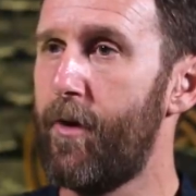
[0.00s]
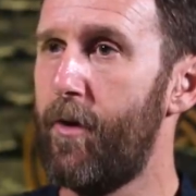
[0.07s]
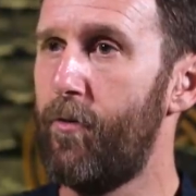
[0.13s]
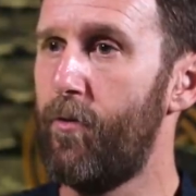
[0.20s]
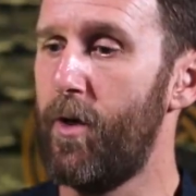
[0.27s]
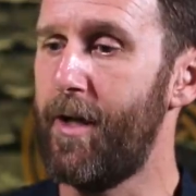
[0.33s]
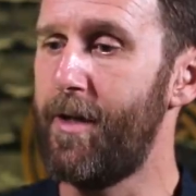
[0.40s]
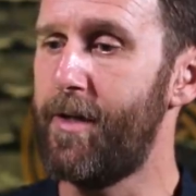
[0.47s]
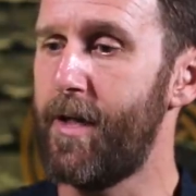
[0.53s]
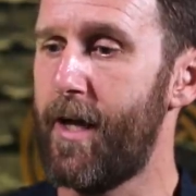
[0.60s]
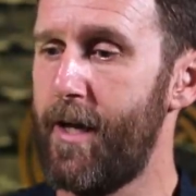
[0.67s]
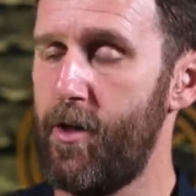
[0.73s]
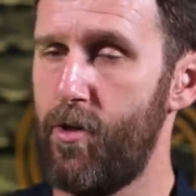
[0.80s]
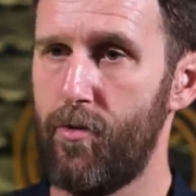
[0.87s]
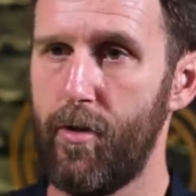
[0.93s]
and really
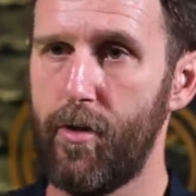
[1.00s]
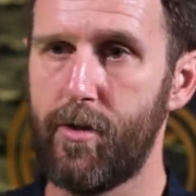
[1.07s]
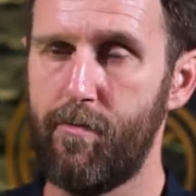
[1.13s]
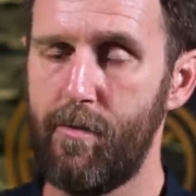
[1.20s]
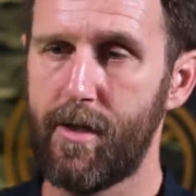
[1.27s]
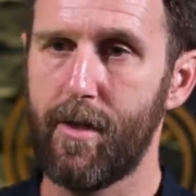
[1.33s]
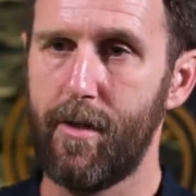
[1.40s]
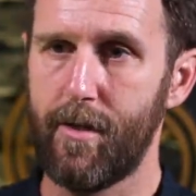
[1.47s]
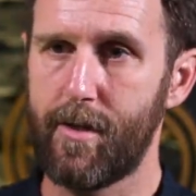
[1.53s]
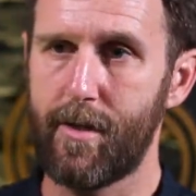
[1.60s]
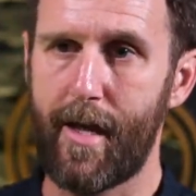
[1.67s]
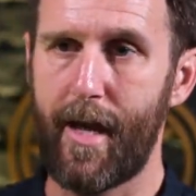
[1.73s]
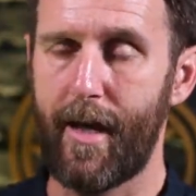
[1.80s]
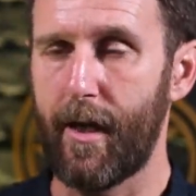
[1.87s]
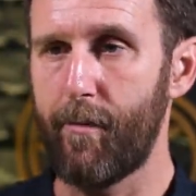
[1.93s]
dangerous
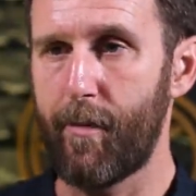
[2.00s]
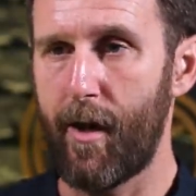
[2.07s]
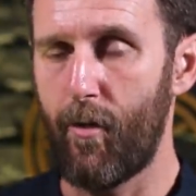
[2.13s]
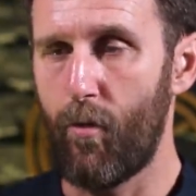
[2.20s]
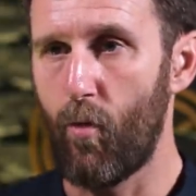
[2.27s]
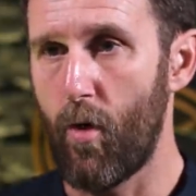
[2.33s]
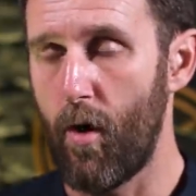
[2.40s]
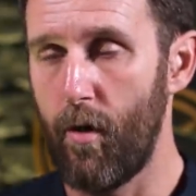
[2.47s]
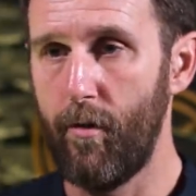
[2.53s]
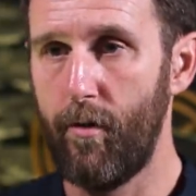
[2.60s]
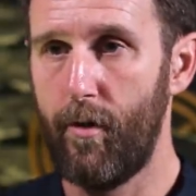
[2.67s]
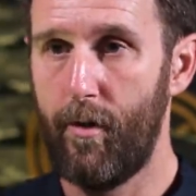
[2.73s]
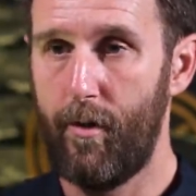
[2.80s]
misunderstanding about what